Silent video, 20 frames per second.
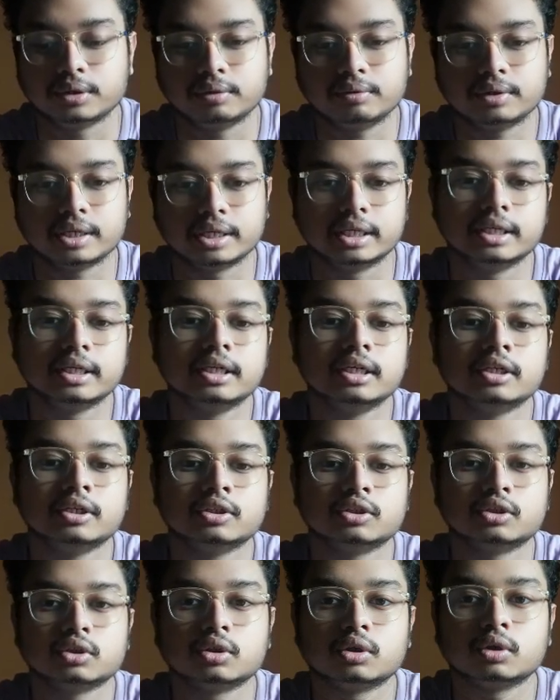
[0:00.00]
Okay,
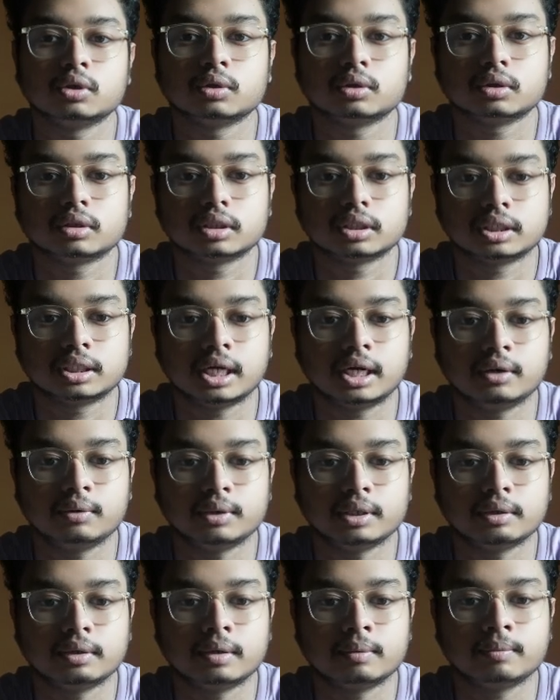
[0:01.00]
so start
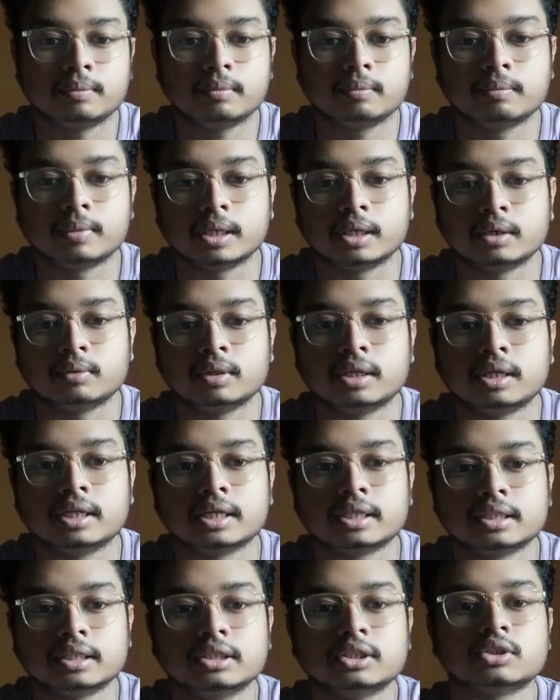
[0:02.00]
with our particular
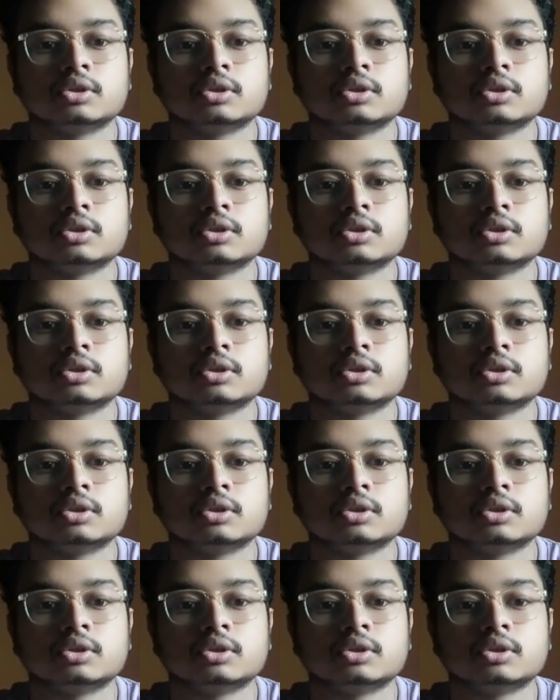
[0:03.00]
lecture.